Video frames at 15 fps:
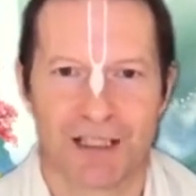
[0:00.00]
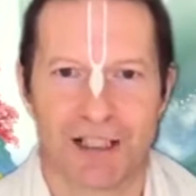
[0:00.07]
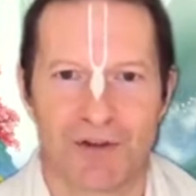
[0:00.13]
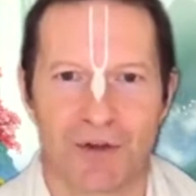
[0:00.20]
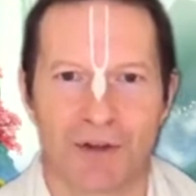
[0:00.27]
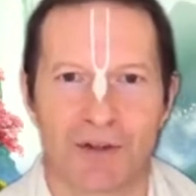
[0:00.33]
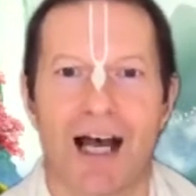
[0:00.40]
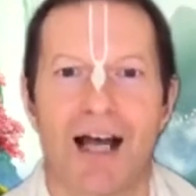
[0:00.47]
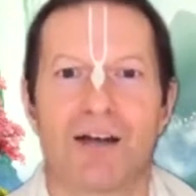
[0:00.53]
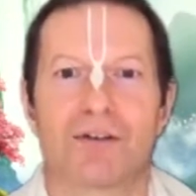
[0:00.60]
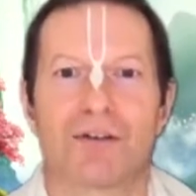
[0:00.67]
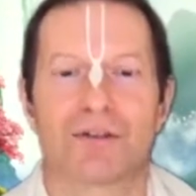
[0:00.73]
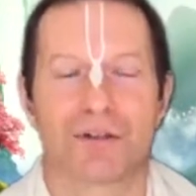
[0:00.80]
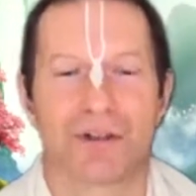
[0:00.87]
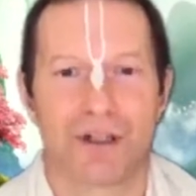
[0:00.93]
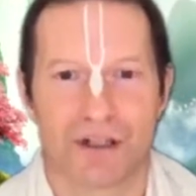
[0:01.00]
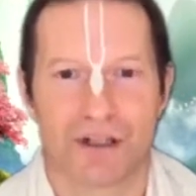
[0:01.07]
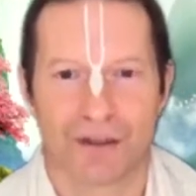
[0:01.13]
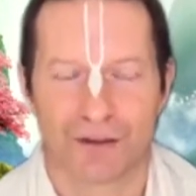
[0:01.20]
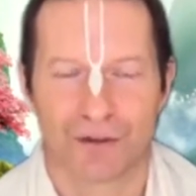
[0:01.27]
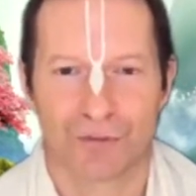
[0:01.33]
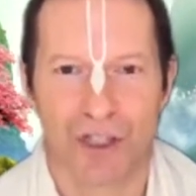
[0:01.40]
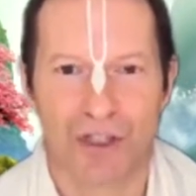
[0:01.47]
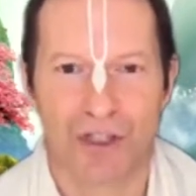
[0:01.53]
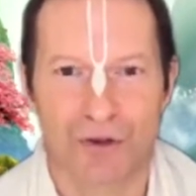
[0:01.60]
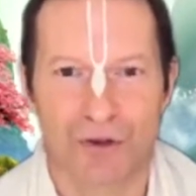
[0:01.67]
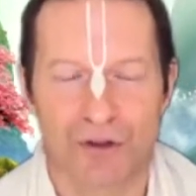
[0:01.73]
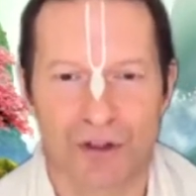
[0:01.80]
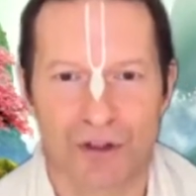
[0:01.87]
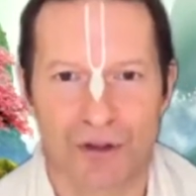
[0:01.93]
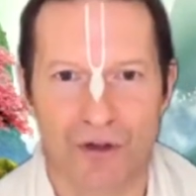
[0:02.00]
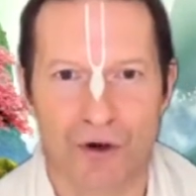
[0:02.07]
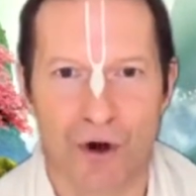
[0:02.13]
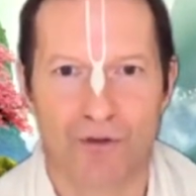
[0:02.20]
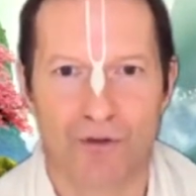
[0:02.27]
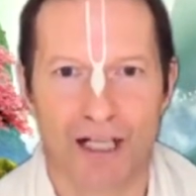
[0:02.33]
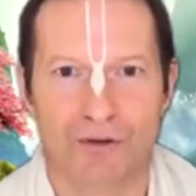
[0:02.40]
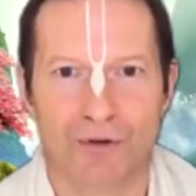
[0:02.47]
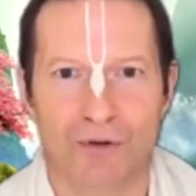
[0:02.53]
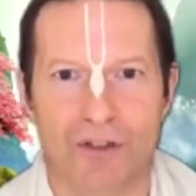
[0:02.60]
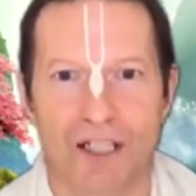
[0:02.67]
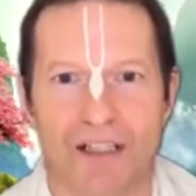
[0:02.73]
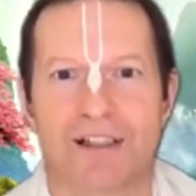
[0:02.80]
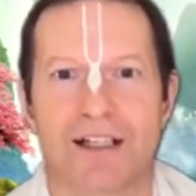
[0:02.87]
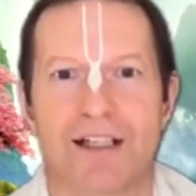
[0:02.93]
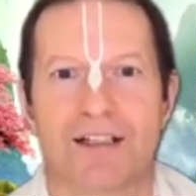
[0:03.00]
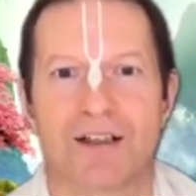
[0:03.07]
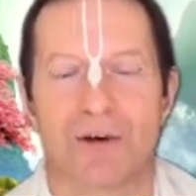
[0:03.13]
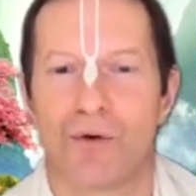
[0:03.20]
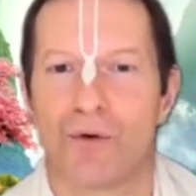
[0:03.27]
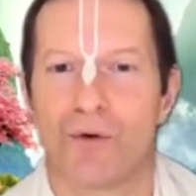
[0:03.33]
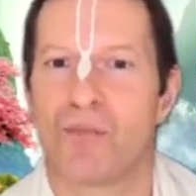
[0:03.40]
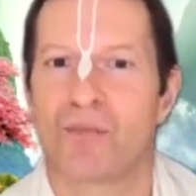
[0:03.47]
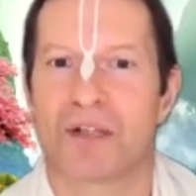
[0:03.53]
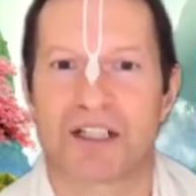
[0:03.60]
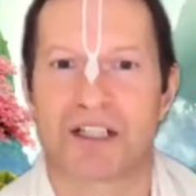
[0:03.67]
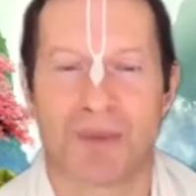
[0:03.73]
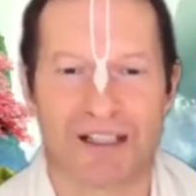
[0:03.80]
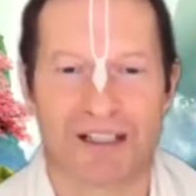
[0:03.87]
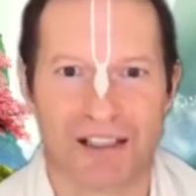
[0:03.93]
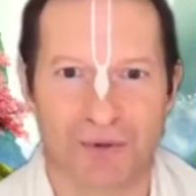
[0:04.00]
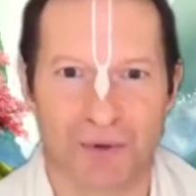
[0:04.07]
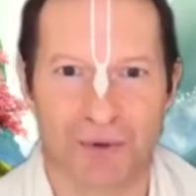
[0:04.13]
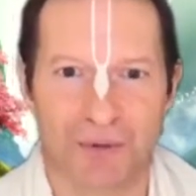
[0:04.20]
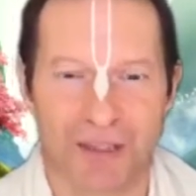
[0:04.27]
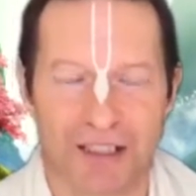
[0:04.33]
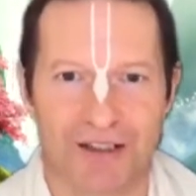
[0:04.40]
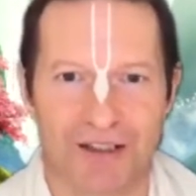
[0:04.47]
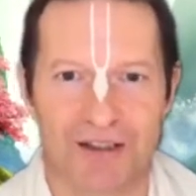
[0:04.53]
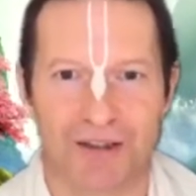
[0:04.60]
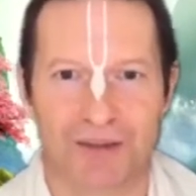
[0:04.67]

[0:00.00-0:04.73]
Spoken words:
He thought, I'll reduce the Govardhan to dust and all Britvasis will be killed.